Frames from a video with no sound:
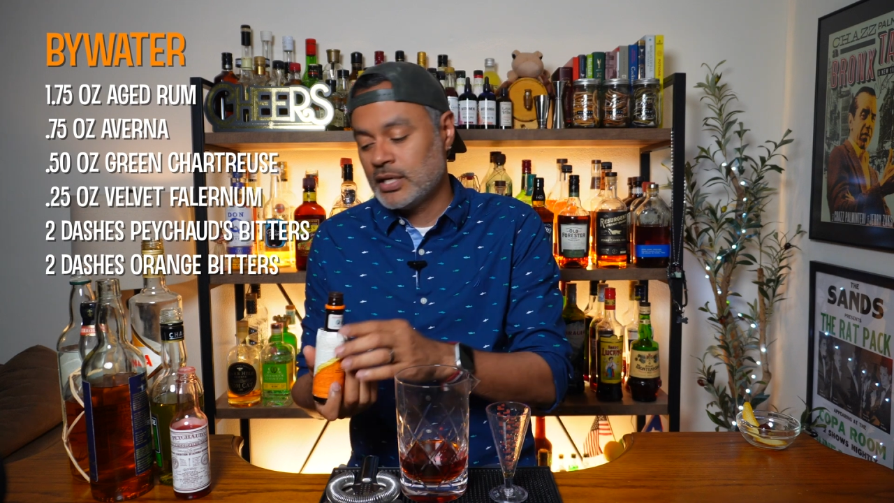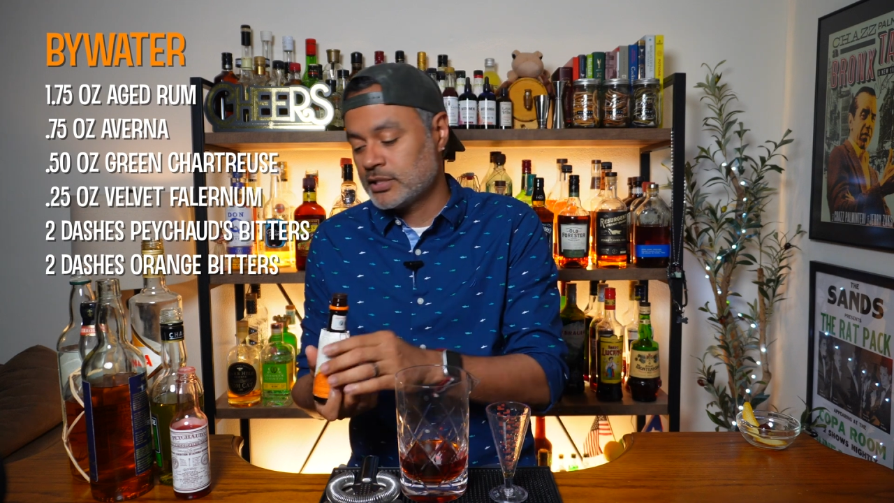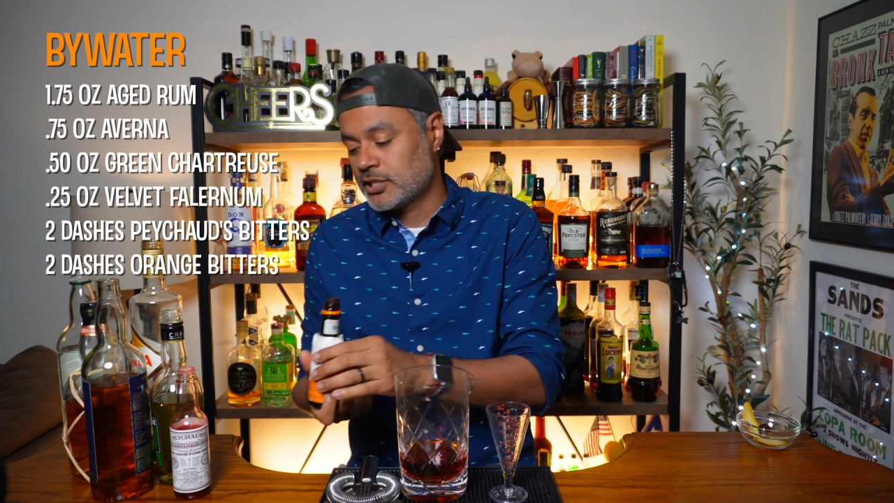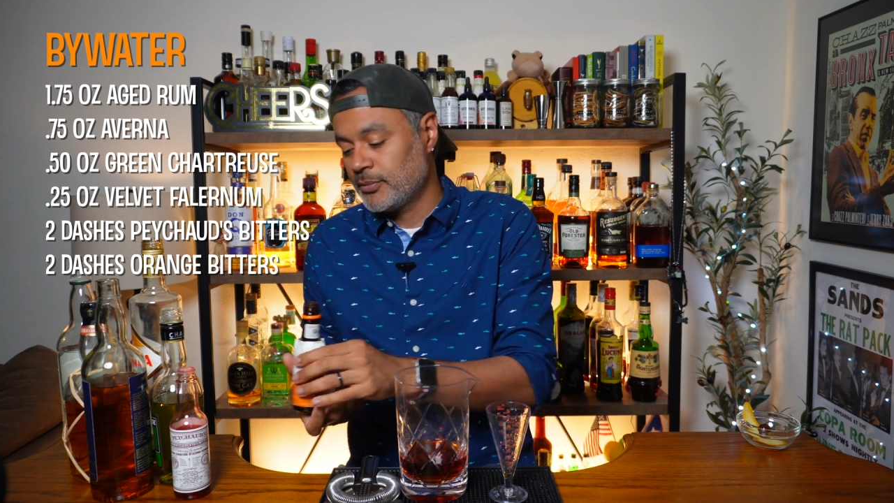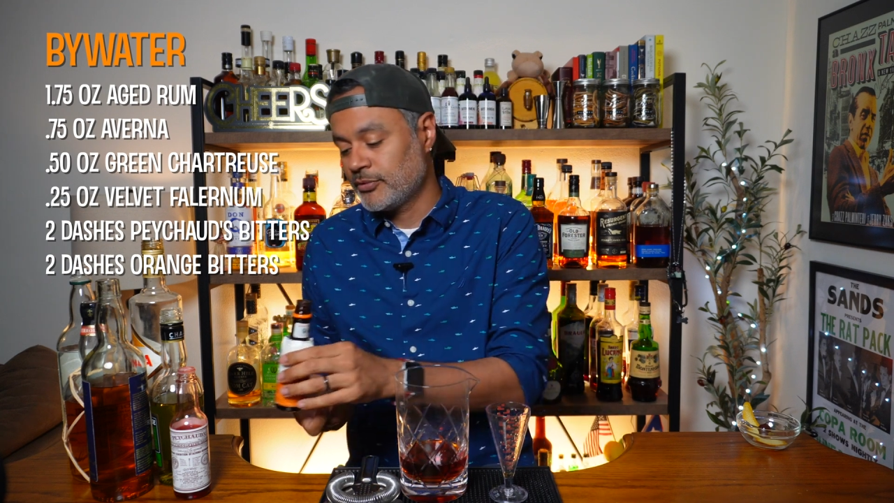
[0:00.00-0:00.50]

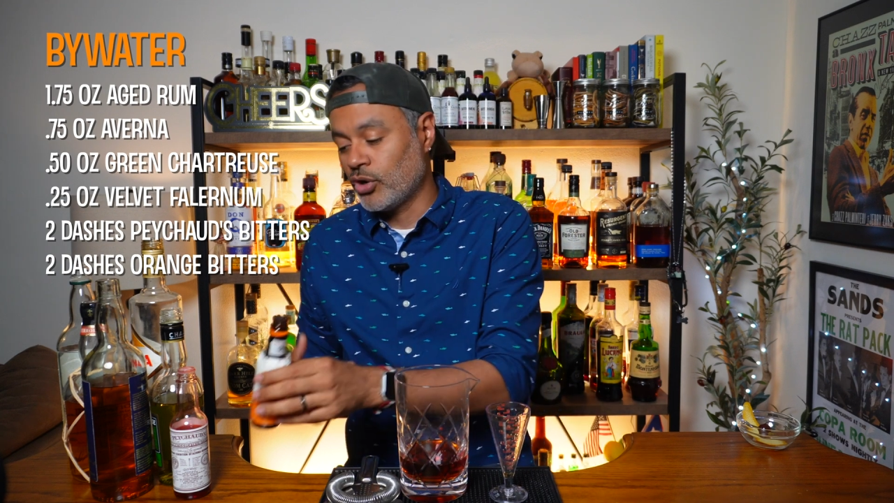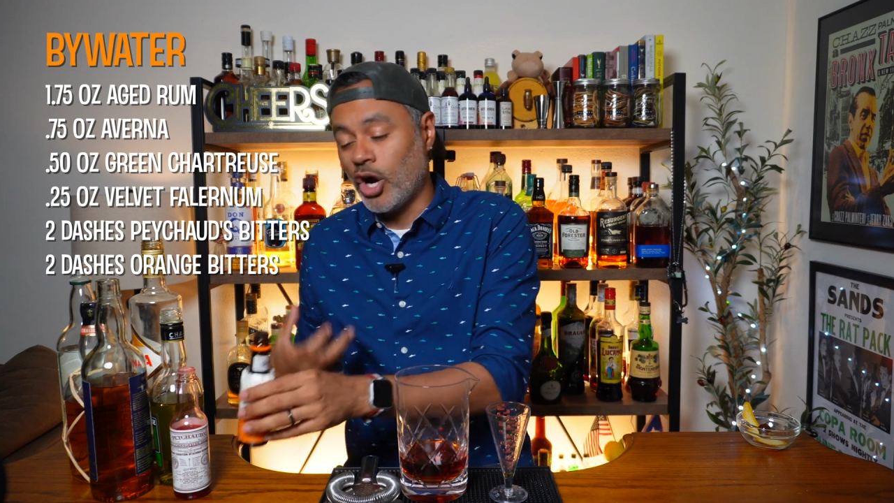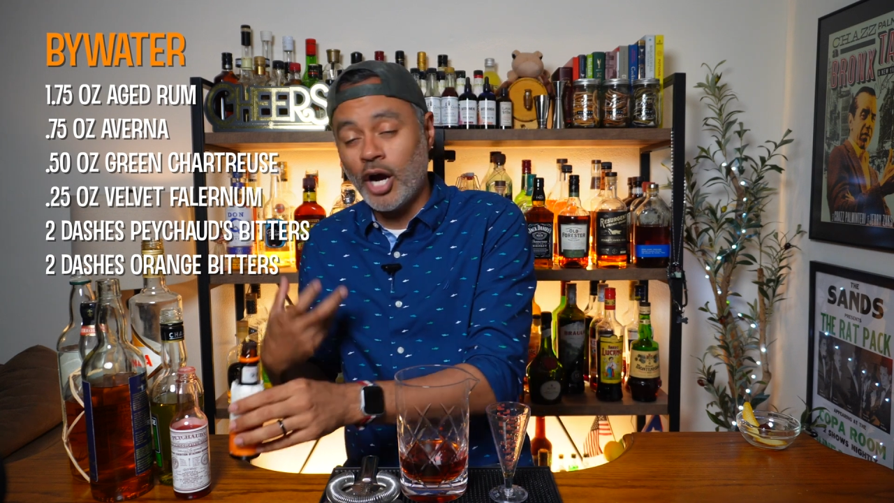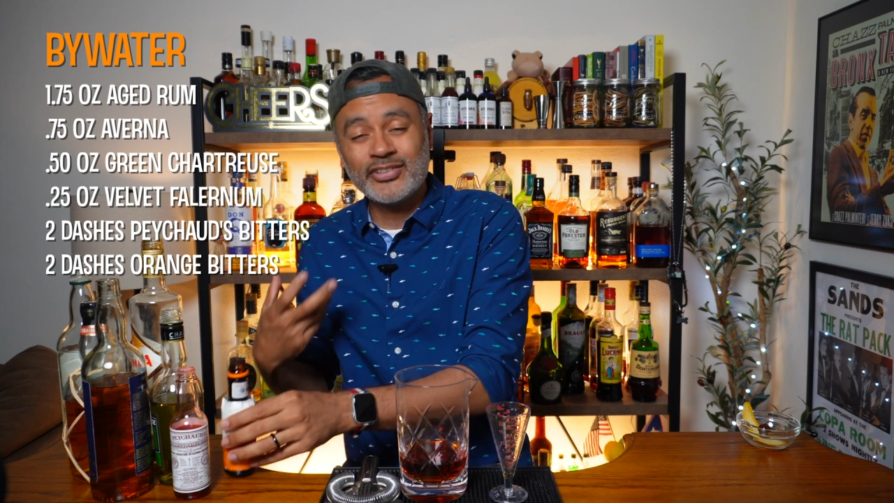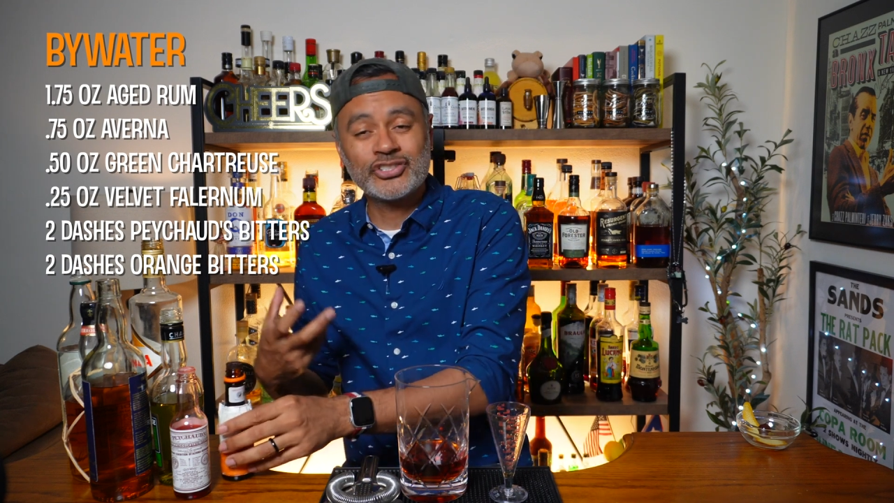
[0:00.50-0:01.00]
some of the
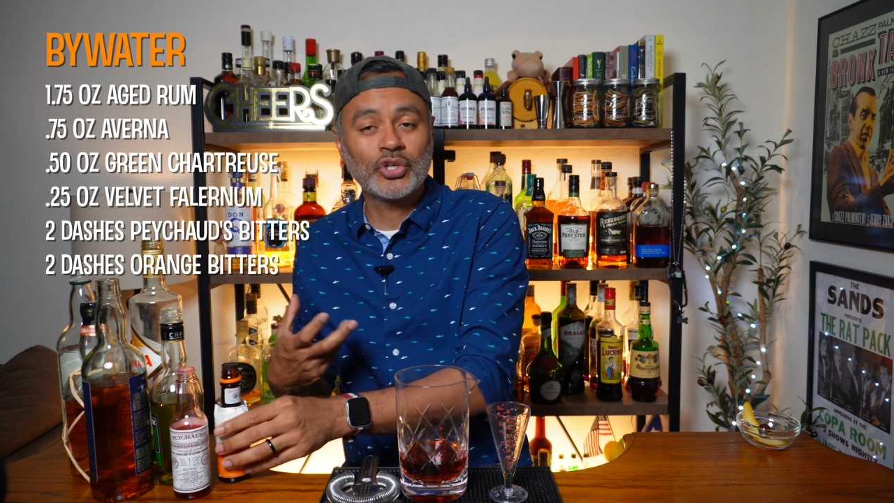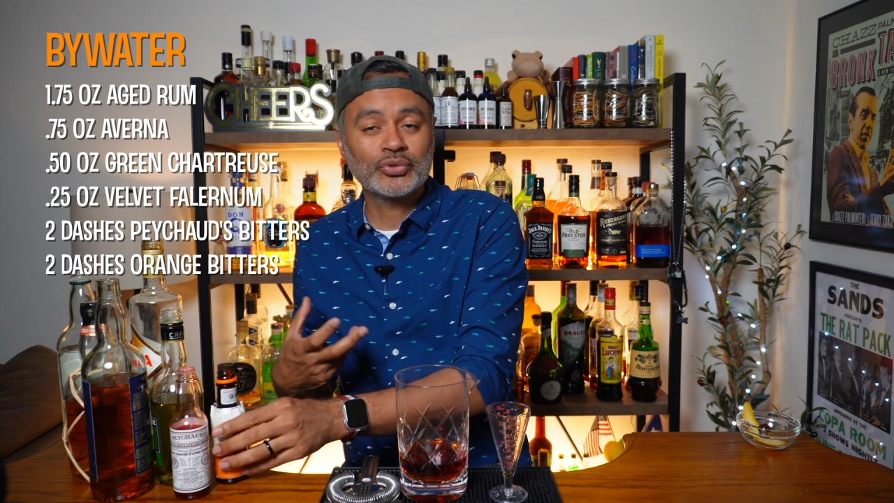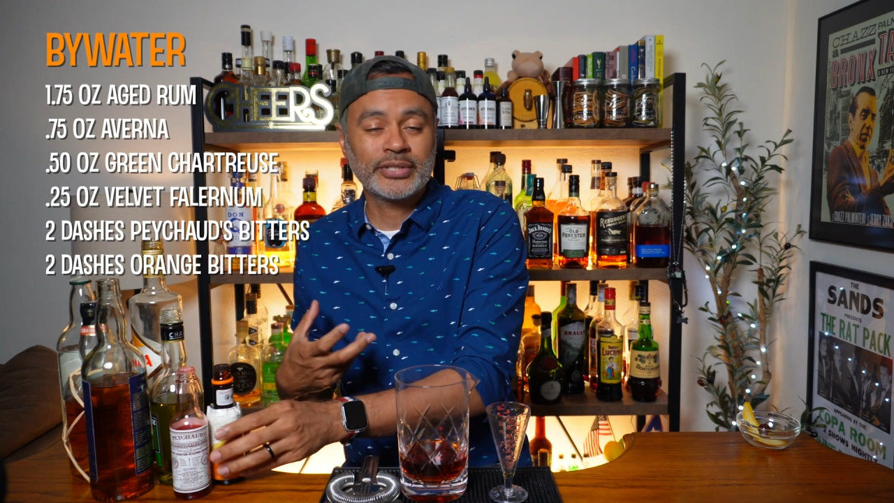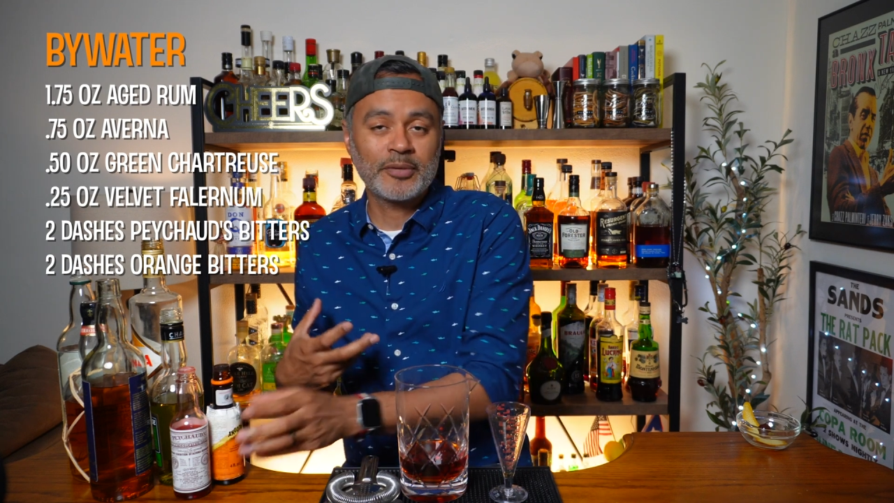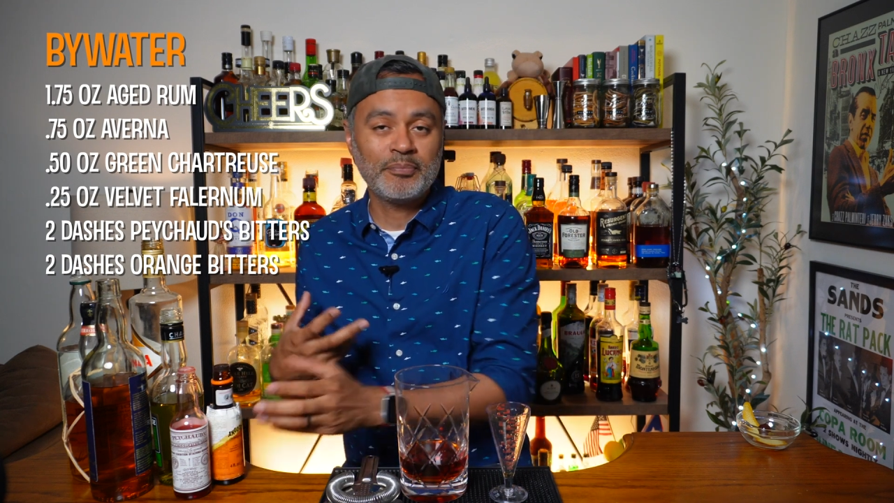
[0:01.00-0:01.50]
orange notes
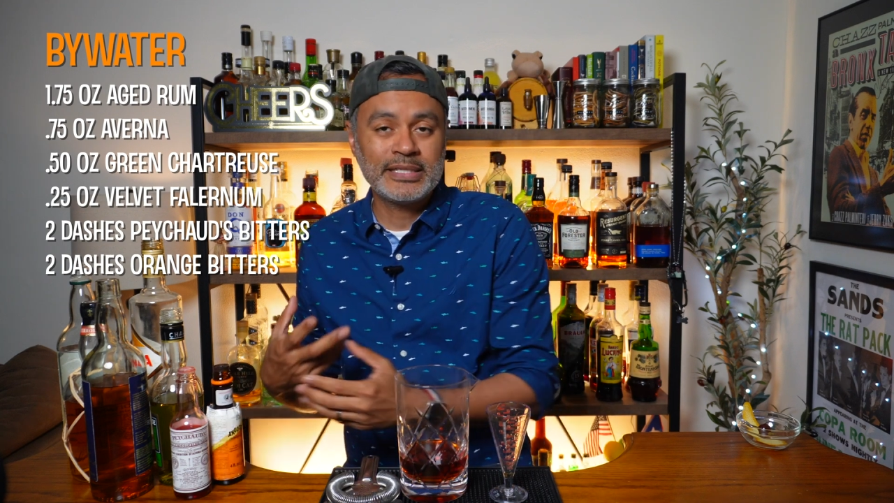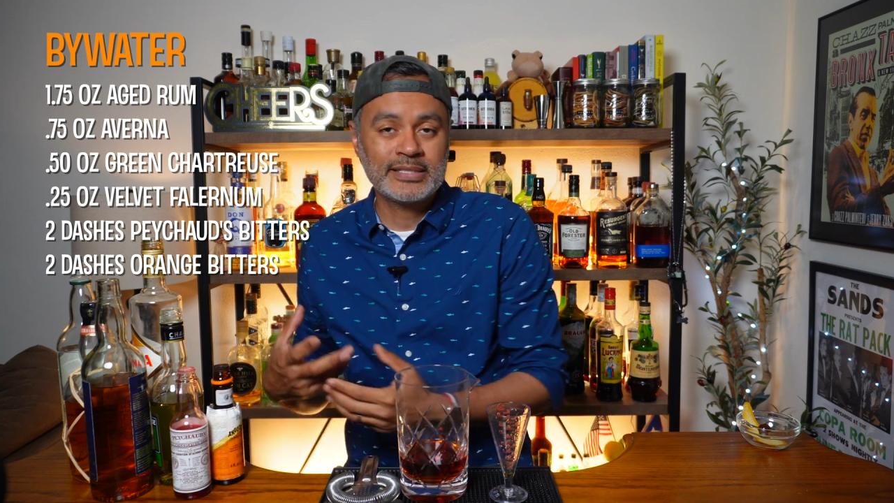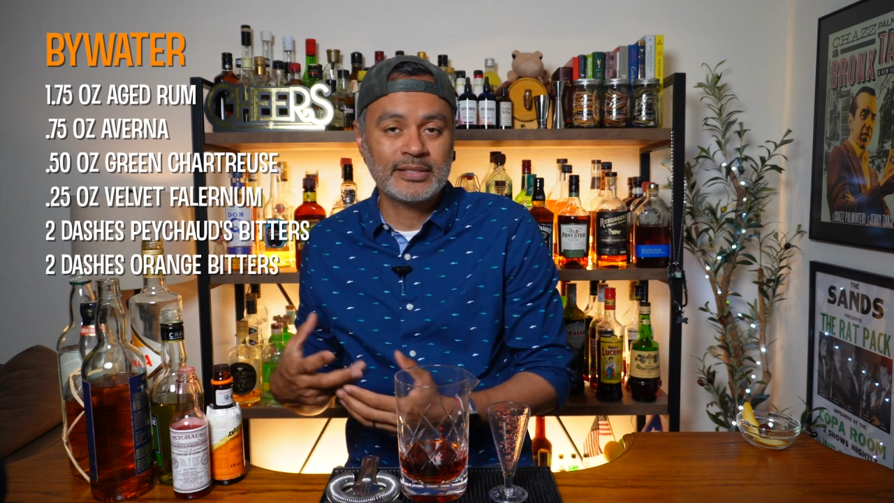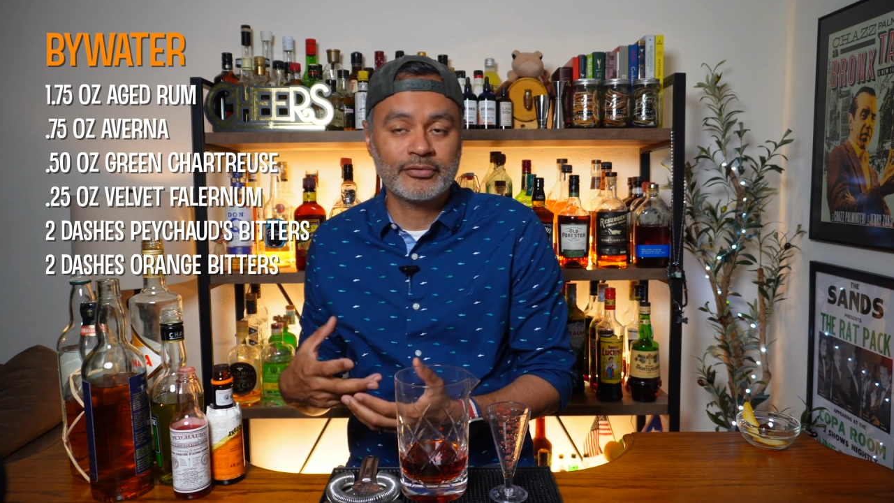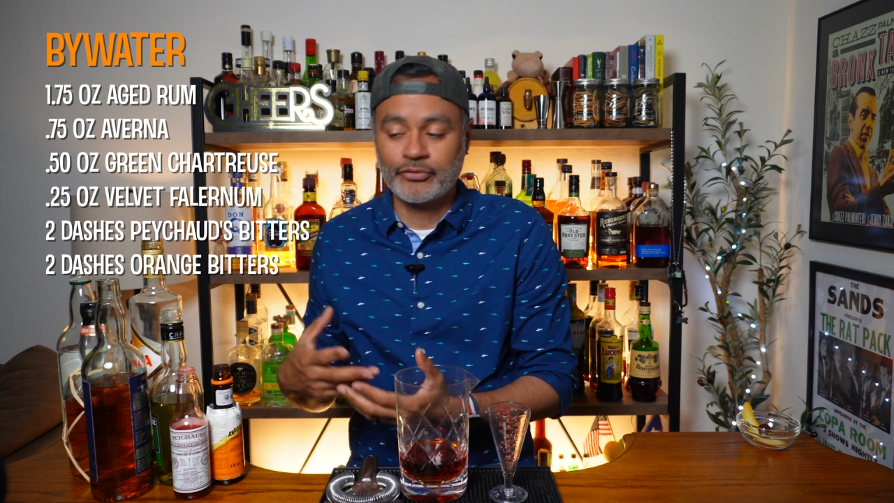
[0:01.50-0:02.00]
that are
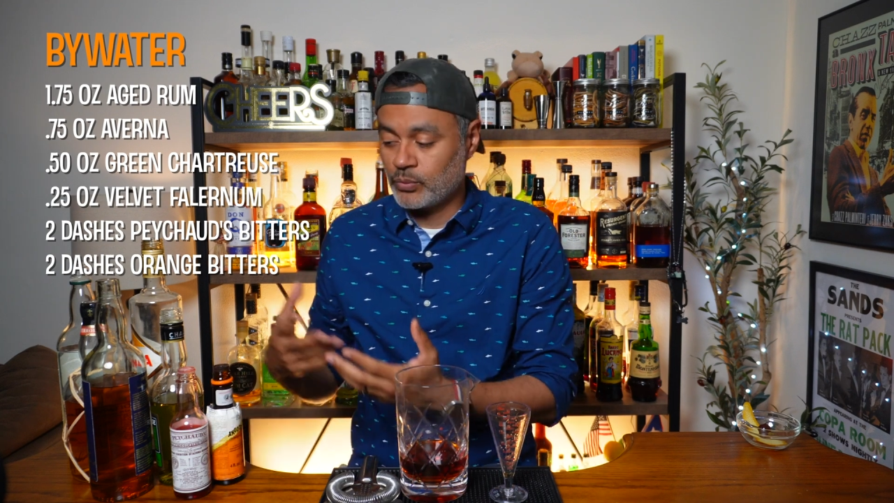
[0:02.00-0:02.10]
missing